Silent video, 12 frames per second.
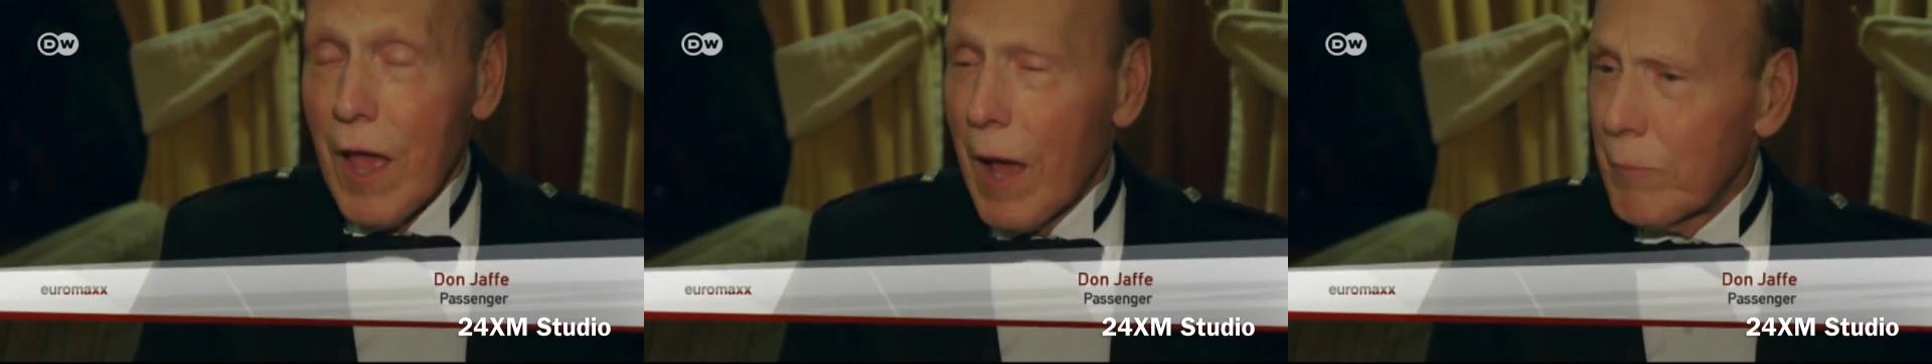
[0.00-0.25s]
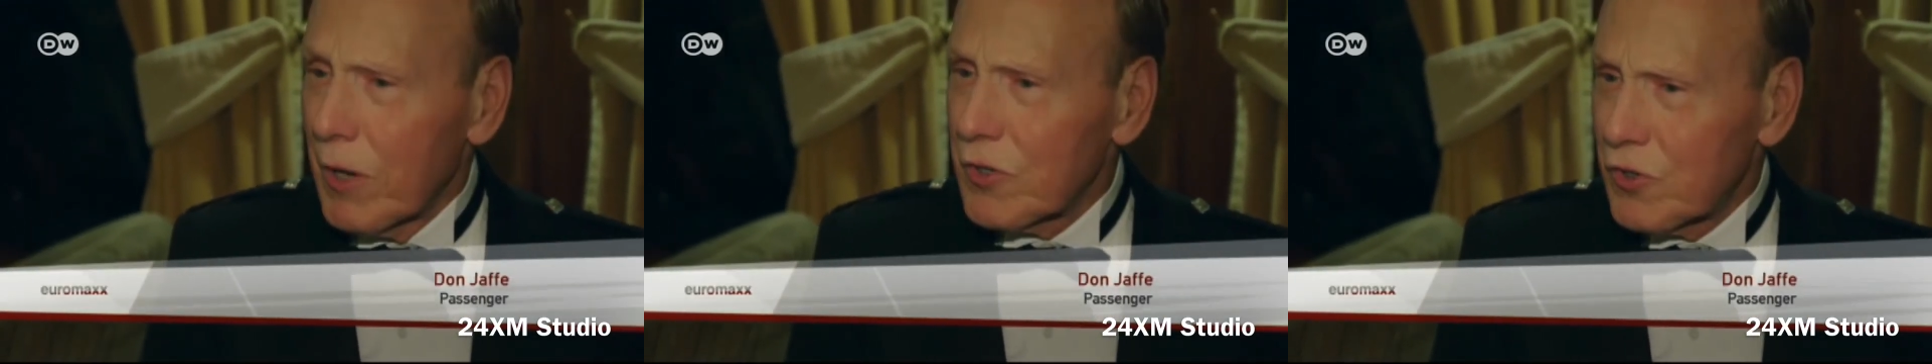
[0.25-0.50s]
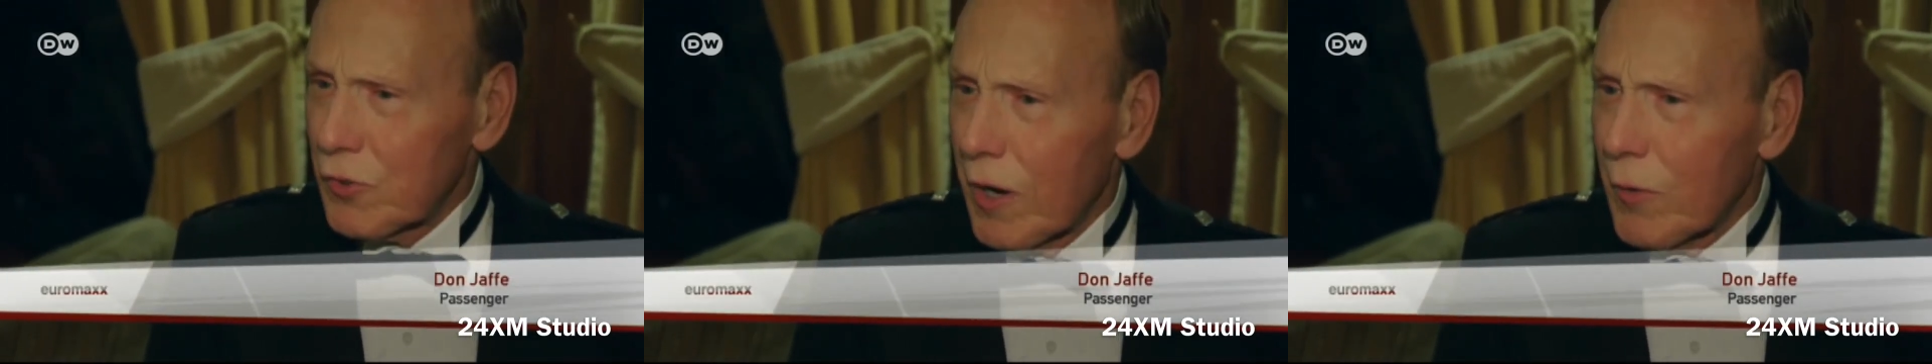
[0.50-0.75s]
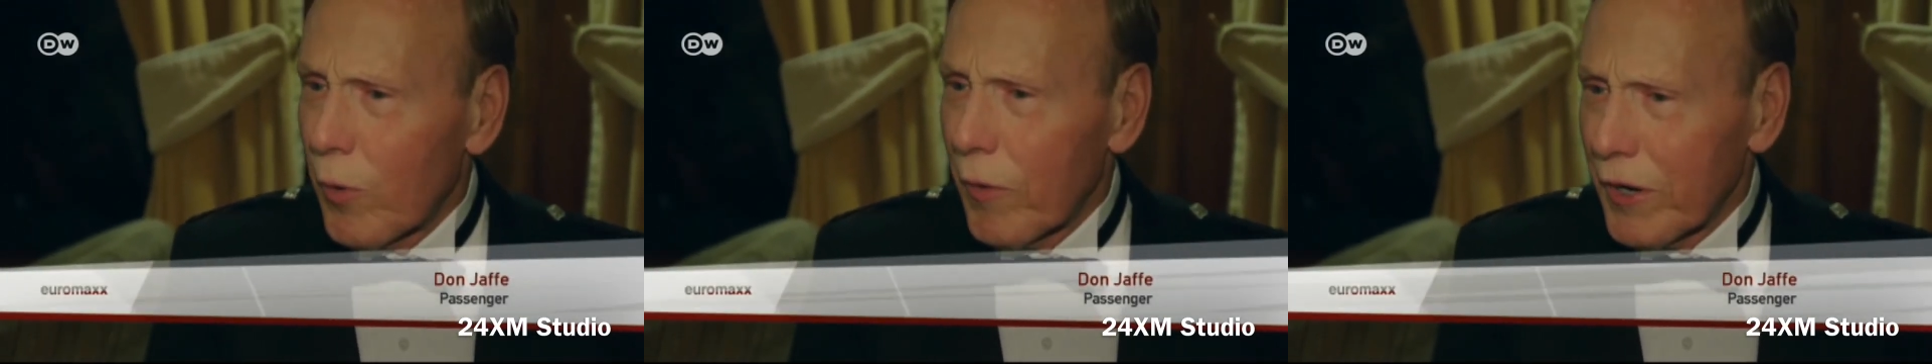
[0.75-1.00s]
I'm not sure
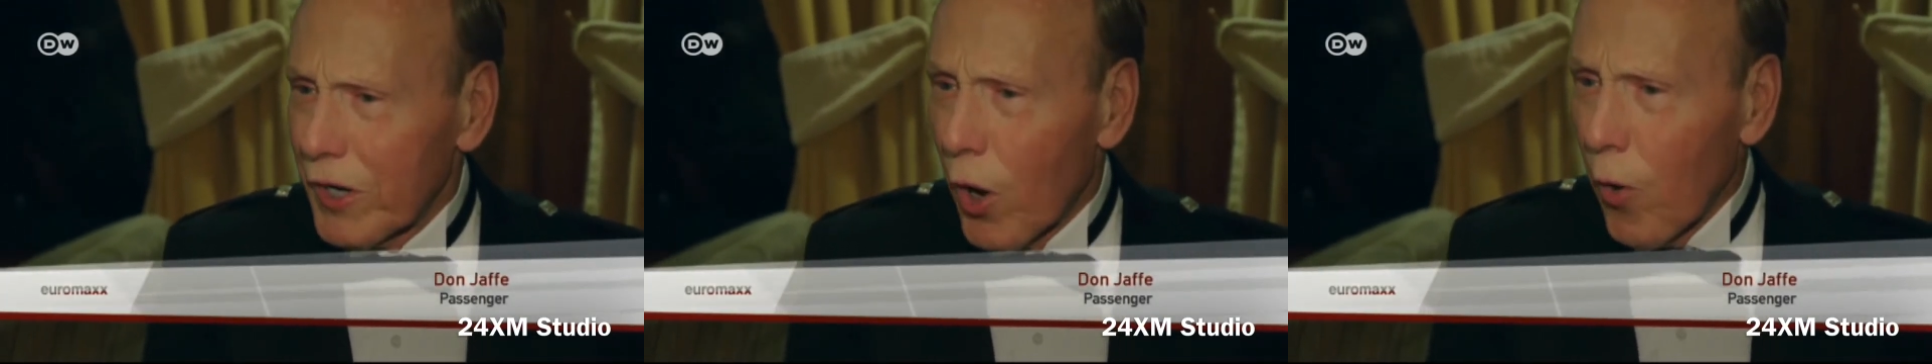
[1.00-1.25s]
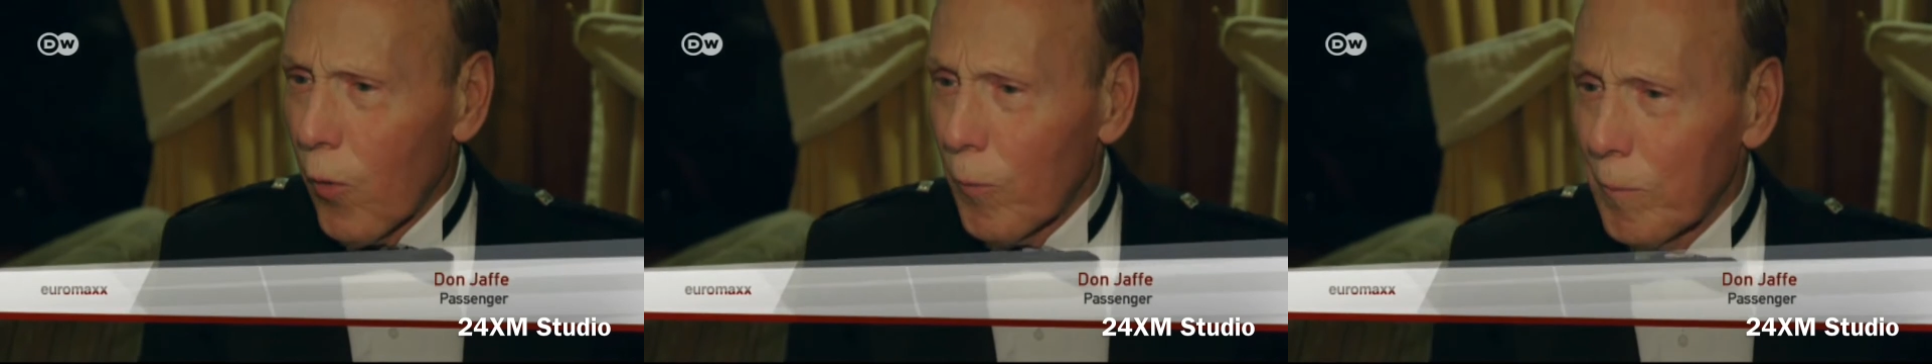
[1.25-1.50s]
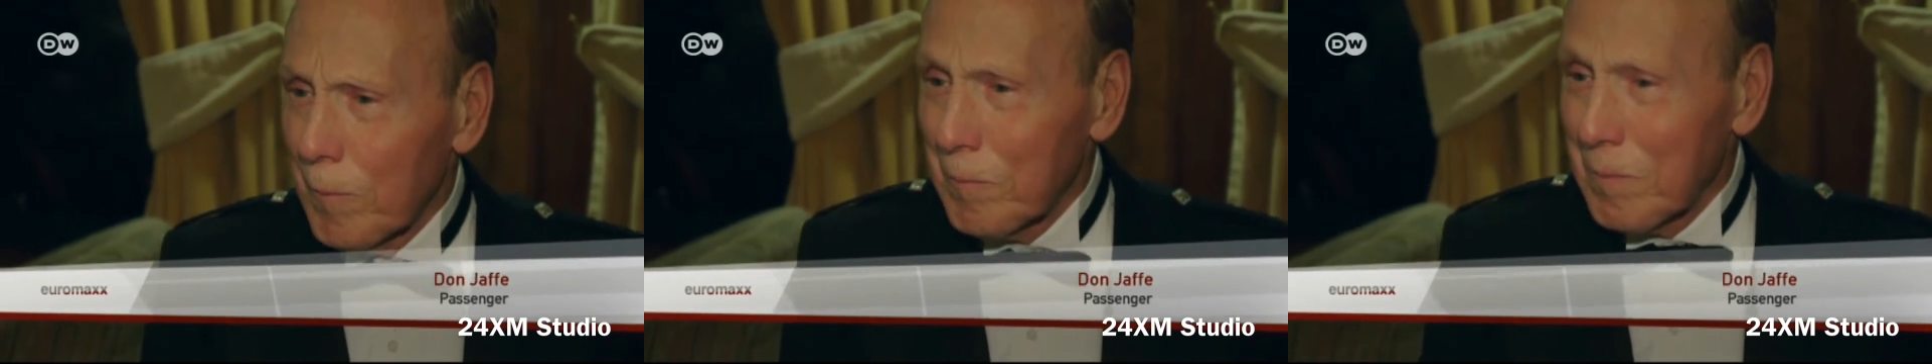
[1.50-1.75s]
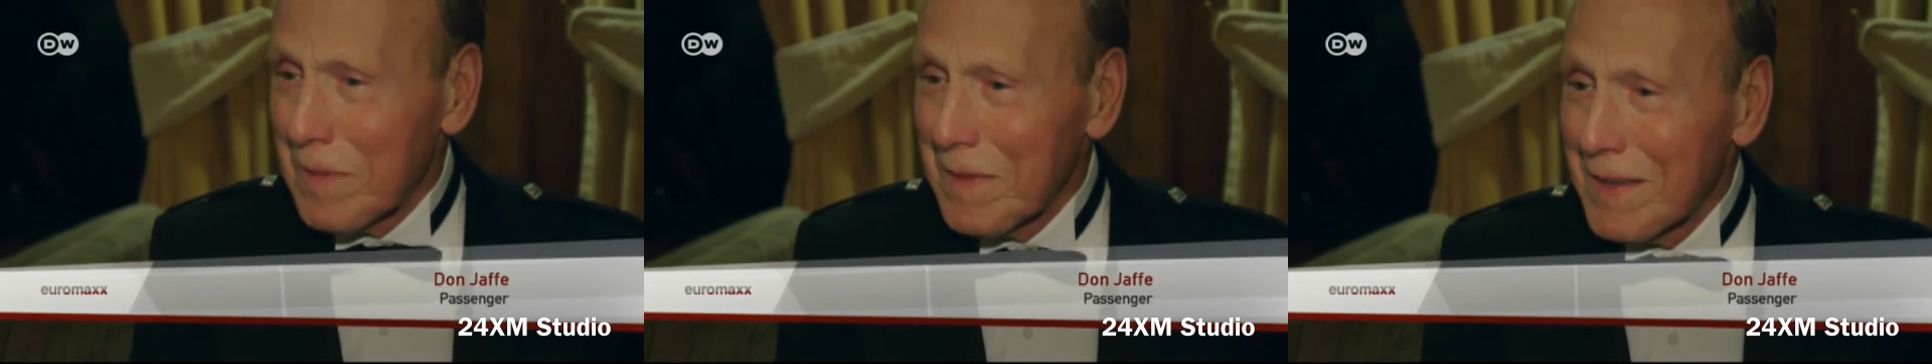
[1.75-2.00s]
I'd wear it at home,
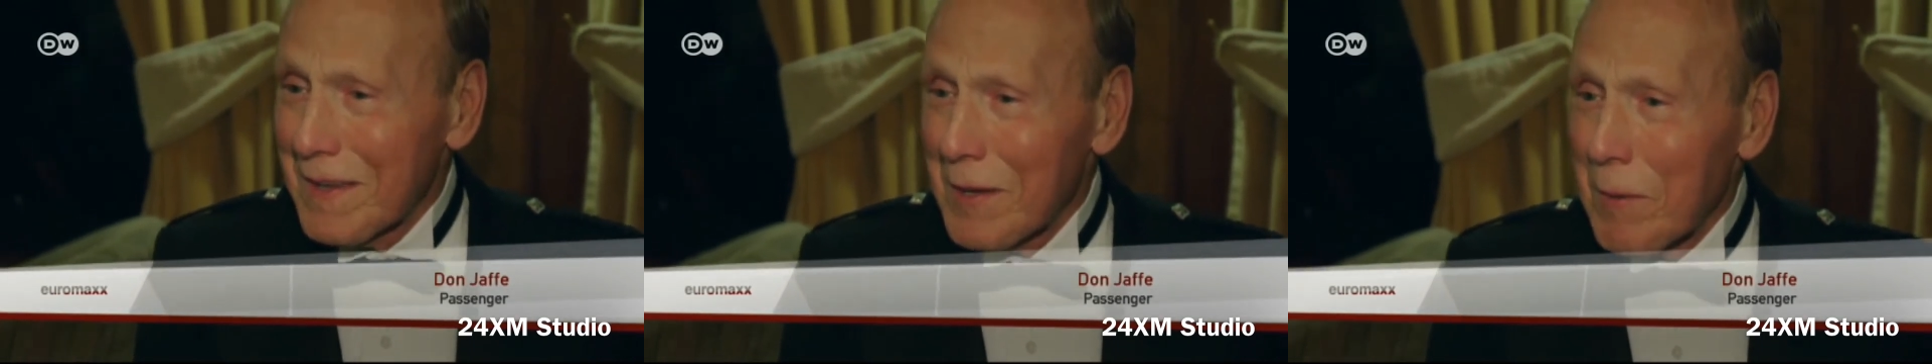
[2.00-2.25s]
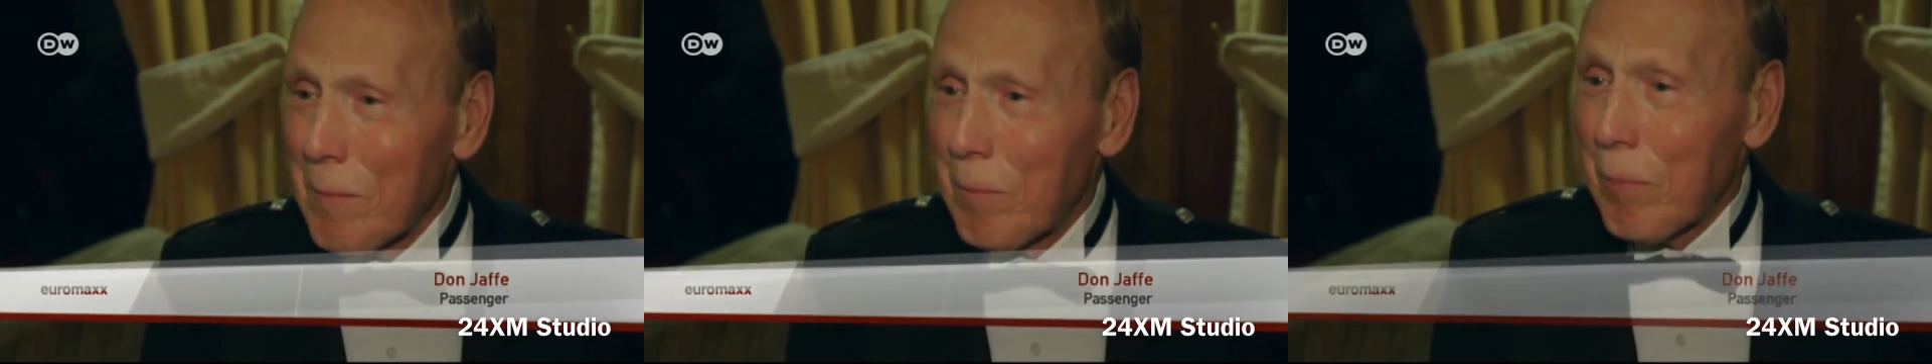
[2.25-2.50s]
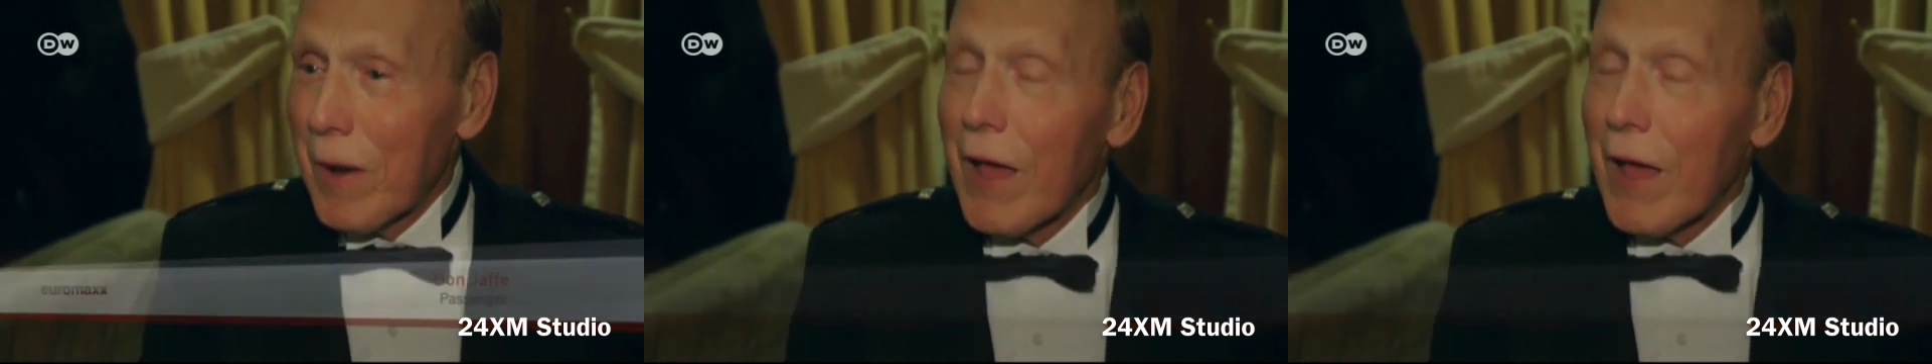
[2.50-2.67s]
but